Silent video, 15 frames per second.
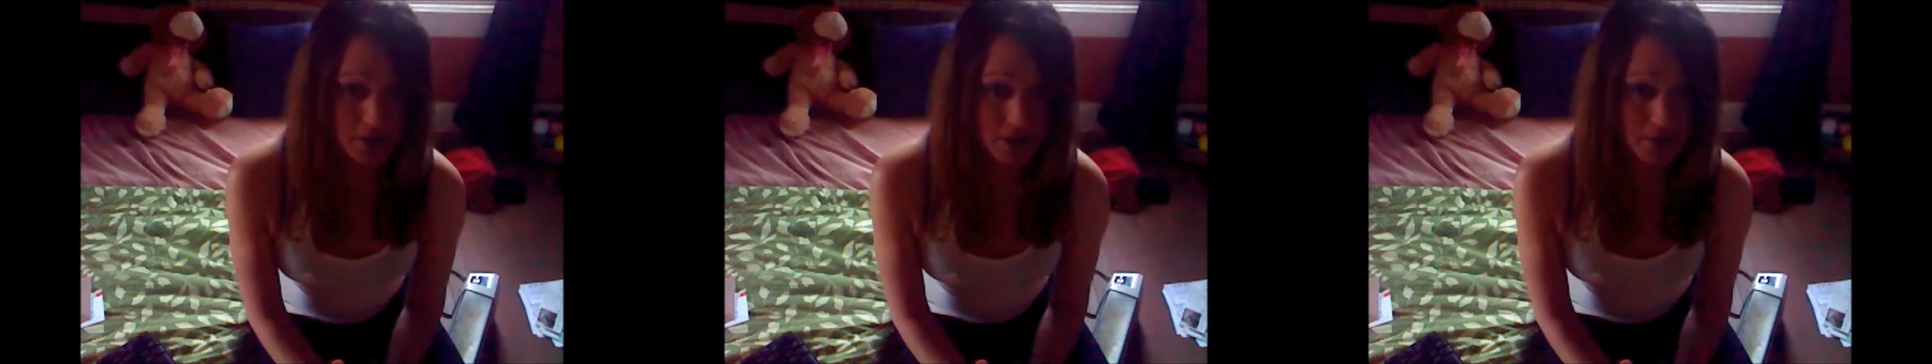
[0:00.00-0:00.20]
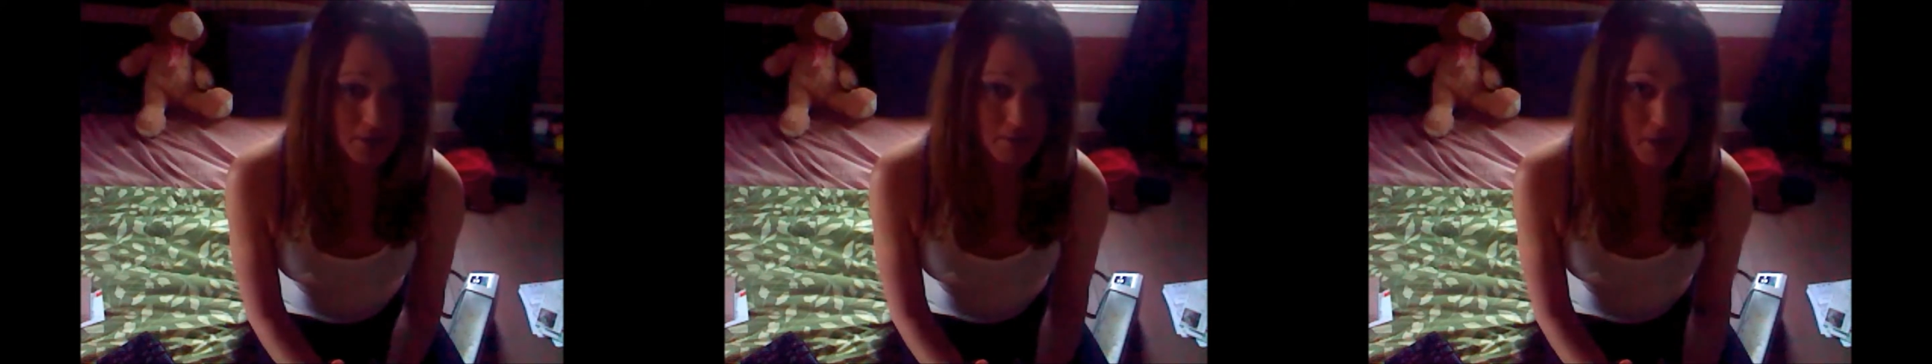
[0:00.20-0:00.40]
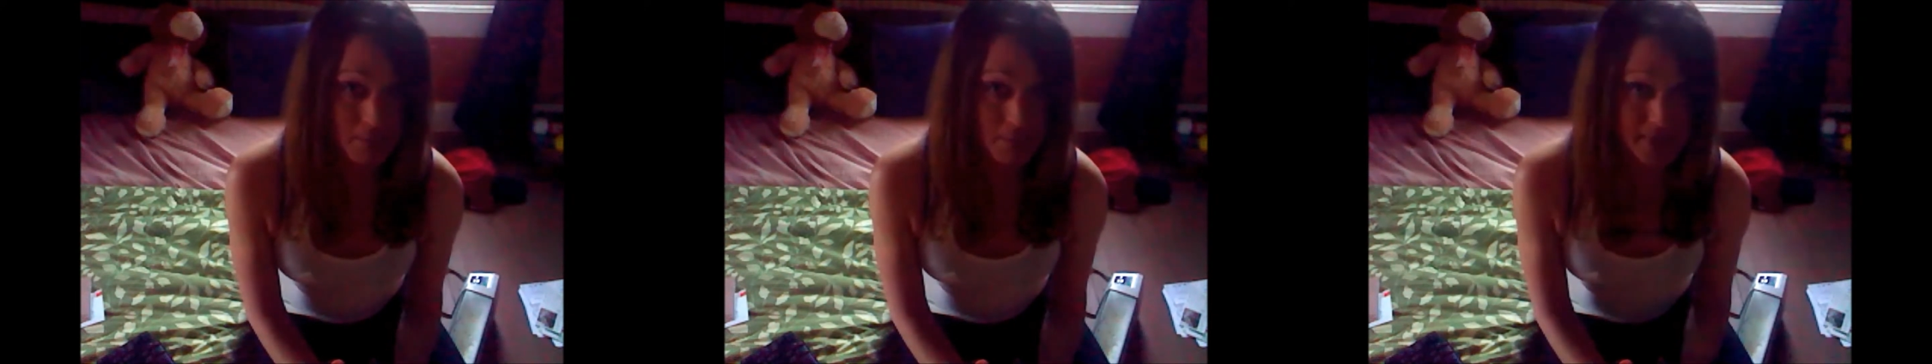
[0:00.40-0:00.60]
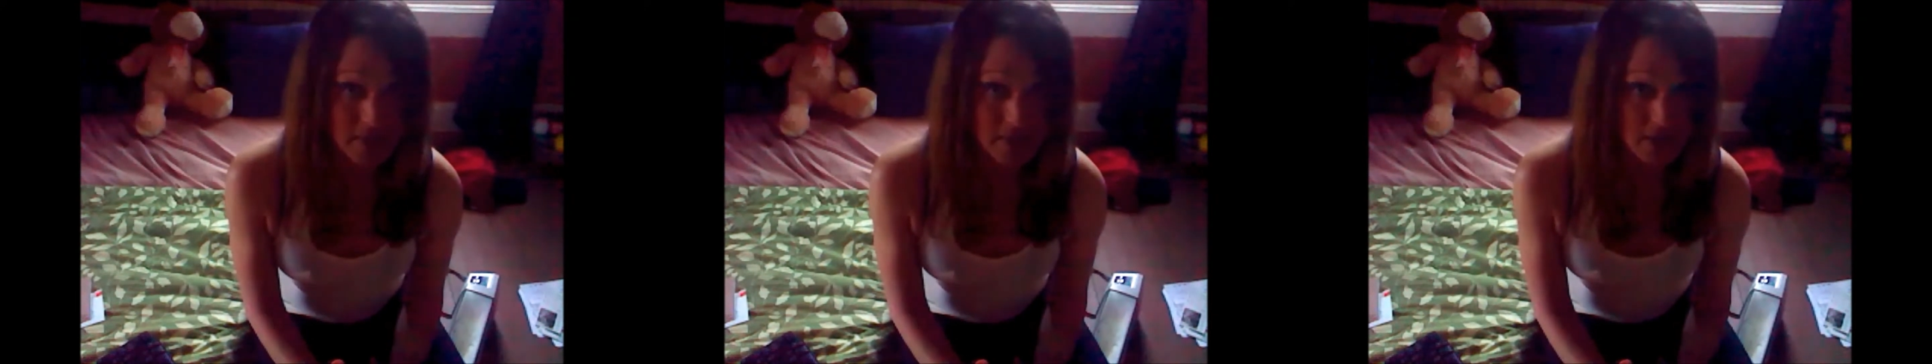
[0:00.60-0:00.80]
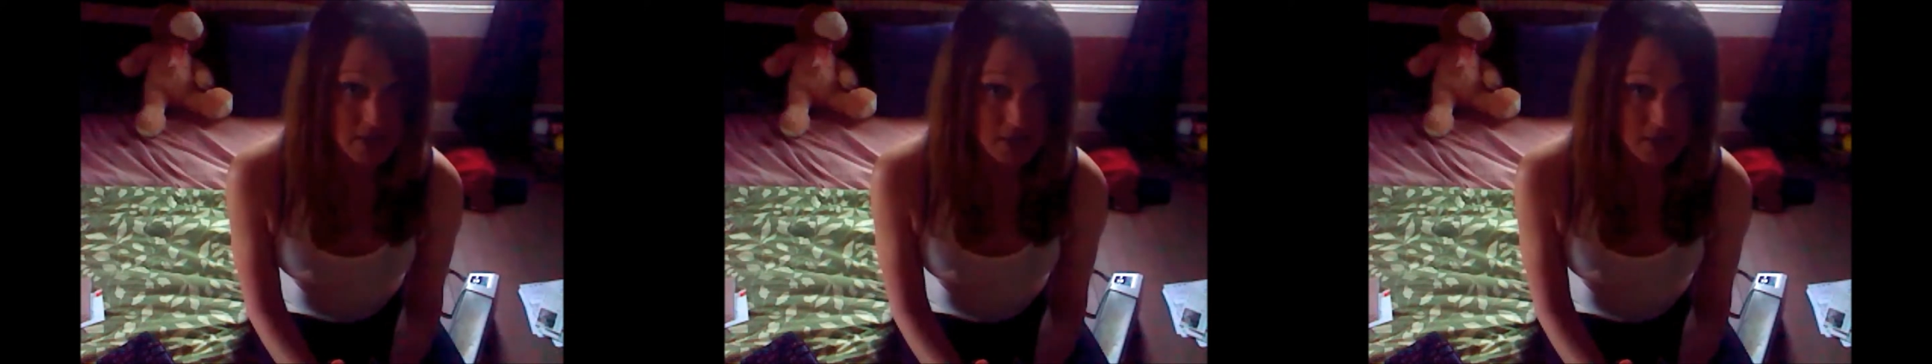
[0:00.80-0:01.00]
keep my
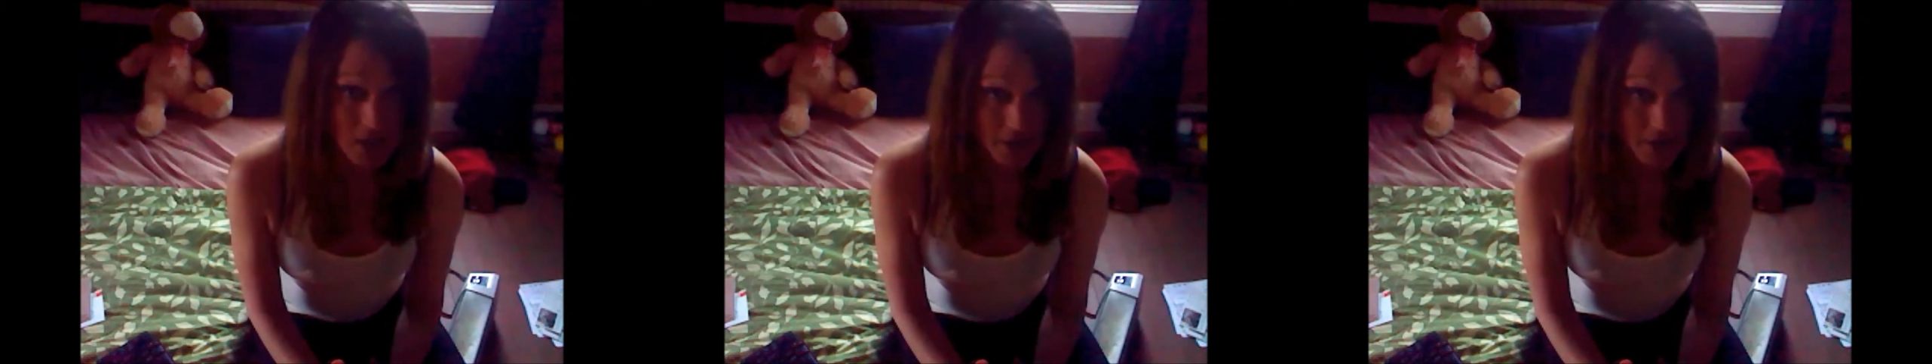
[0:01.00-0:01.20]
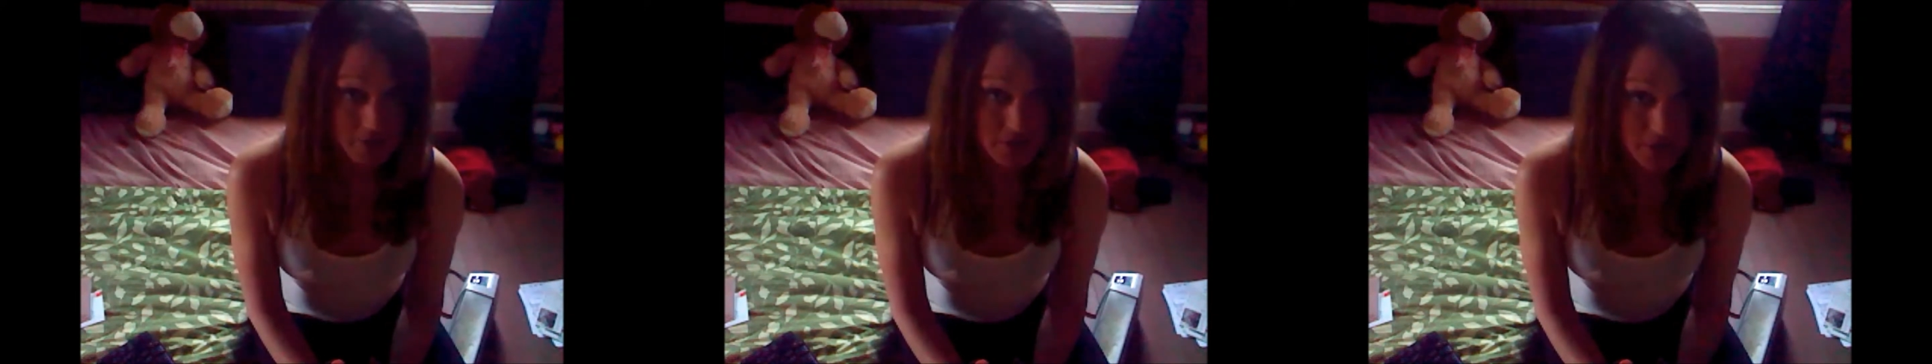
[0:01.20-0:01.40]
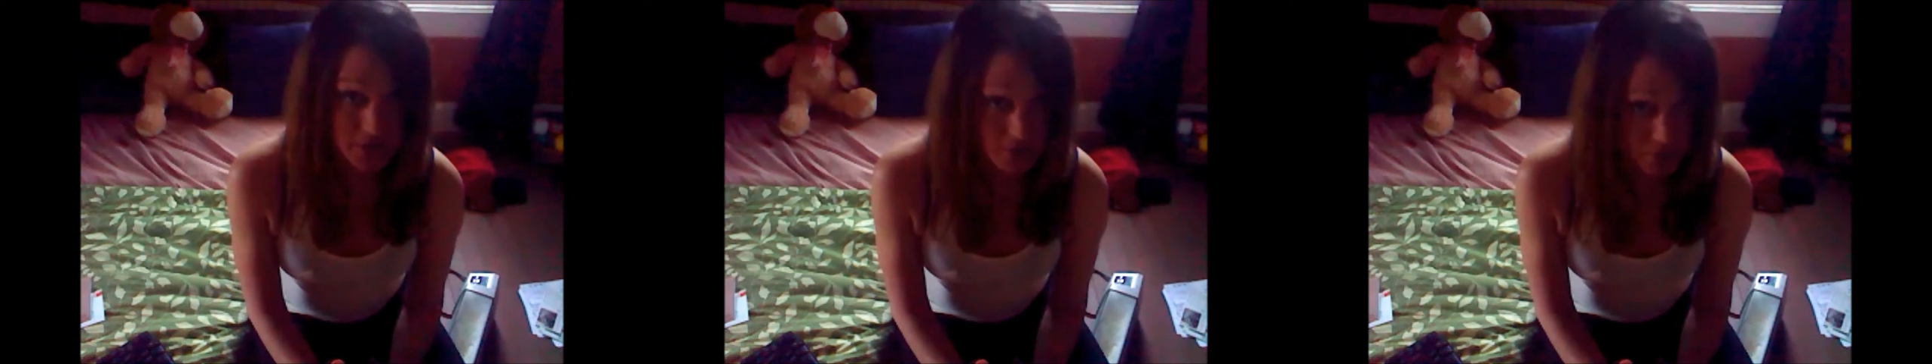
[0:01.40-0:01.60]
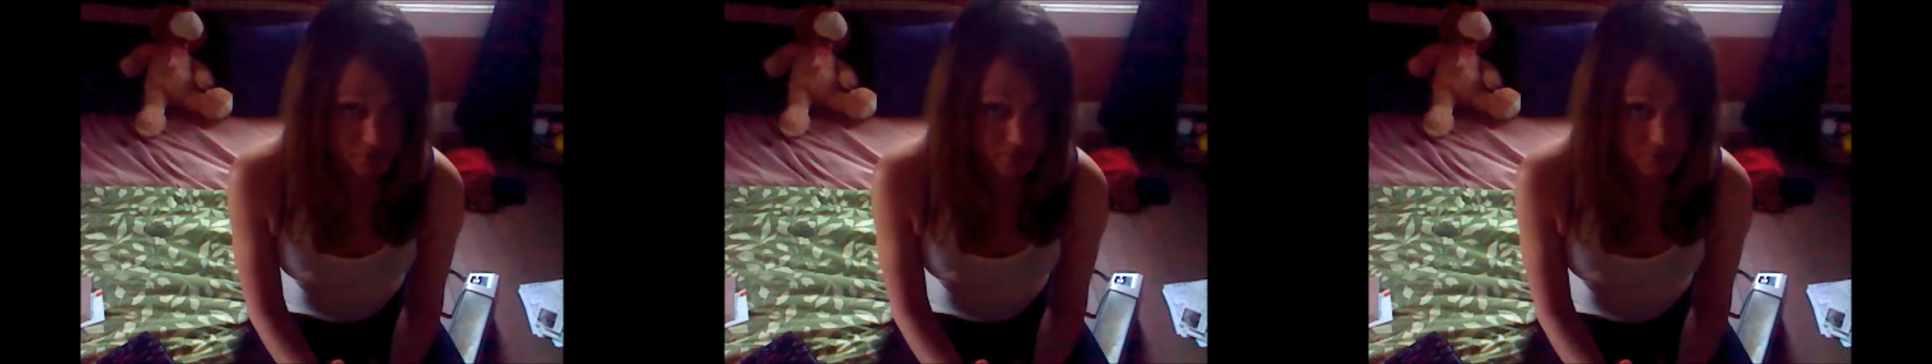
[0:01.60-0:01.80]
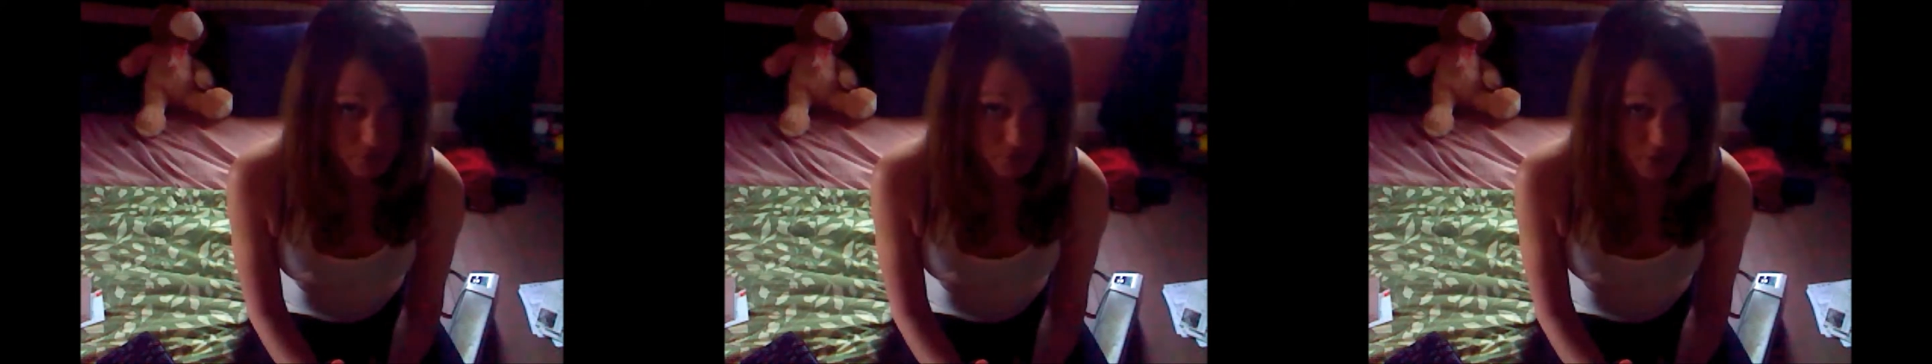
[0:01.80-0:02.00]
business life
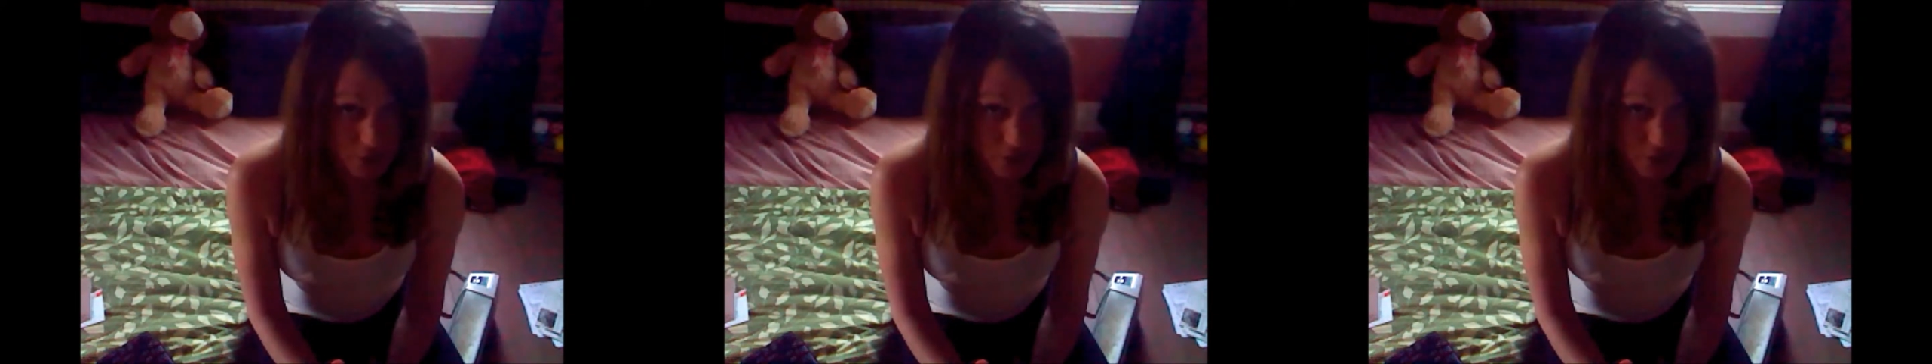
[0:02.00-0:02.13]
separate from that